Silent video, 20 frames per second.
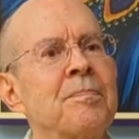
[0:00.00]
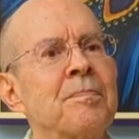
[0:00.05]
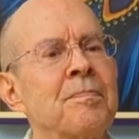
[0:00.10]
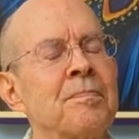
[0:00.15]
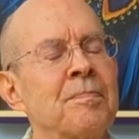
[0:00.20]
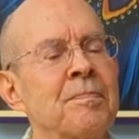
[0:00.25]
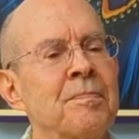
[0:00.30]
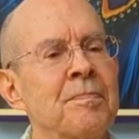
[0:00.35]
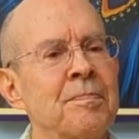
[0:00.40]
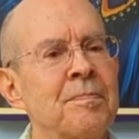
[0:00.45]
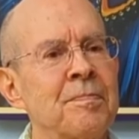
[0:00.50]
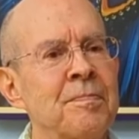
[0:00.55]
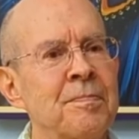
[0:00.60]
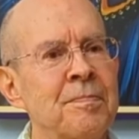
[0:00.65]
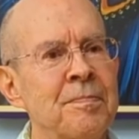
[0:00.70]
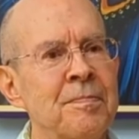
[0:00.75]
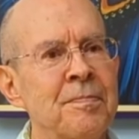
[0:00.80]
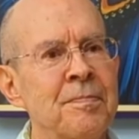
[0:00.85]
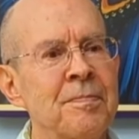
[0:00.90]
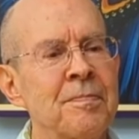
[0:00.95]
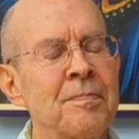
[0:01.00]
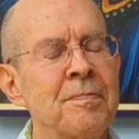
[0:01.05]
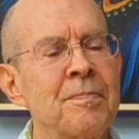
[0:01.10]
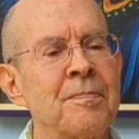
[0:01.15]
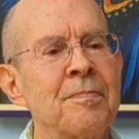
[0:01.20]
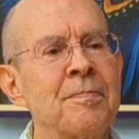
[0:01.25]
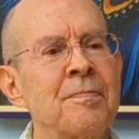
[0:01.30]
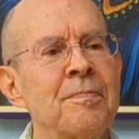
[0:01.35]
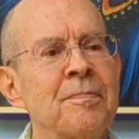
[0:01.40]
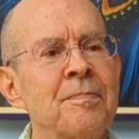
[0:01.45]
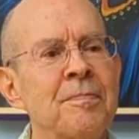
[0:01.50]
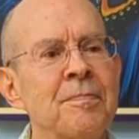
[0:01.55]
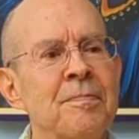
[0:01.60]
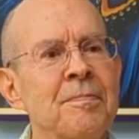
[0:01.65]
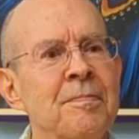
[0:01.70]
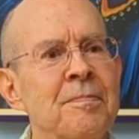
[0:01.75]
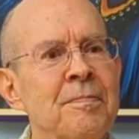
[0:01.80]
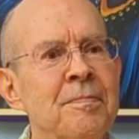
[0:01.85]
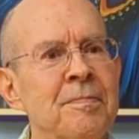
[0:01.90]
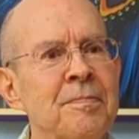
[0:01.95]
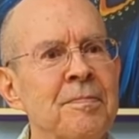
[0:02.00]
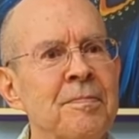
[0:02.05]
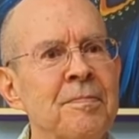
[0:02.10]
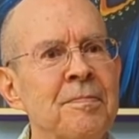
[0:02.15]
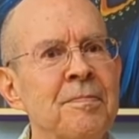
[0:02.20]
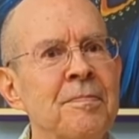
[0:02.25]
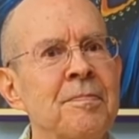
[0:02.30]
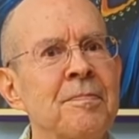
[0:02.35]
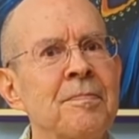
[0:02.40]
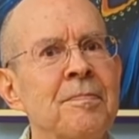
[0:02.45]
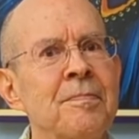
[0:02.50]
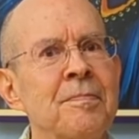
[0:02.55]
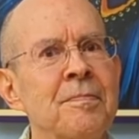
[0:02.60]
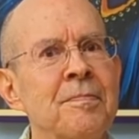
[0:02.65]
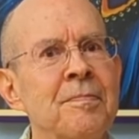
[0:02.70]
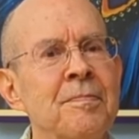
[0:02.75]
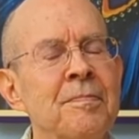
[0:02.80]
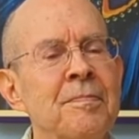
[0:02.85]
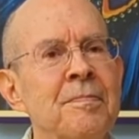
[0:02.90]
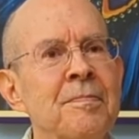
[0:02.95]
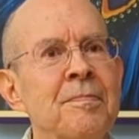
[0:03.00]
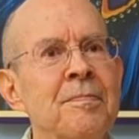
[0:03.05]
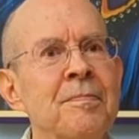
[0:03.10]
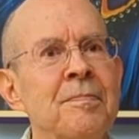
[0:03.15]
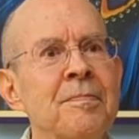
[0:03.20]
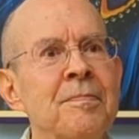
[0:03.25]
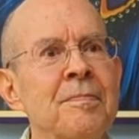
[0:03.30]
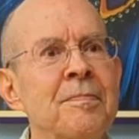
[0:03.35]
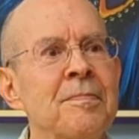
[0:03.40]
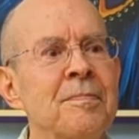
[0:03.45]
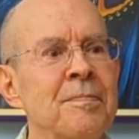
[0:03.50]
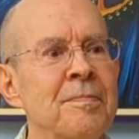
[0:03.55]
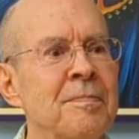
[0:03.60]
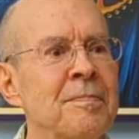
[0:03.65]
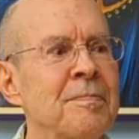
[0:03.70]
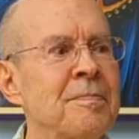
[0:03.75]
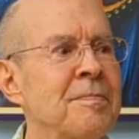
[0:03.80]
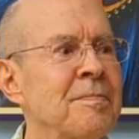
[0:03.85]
The person shown says nothing.